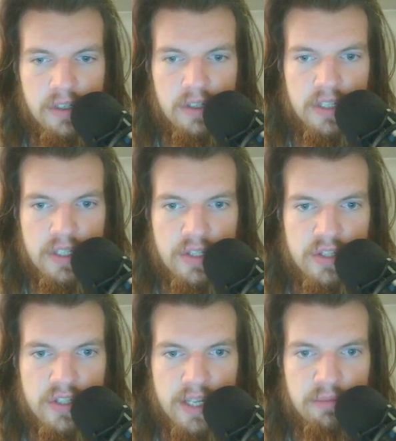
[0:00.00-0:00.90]
It's the
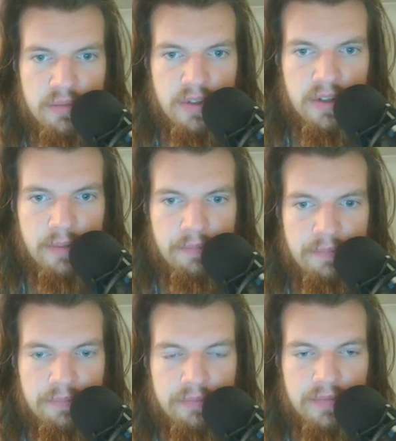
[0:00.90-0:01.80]
same
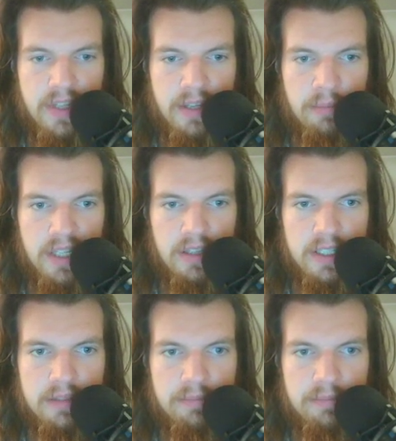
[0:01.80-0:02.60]
building.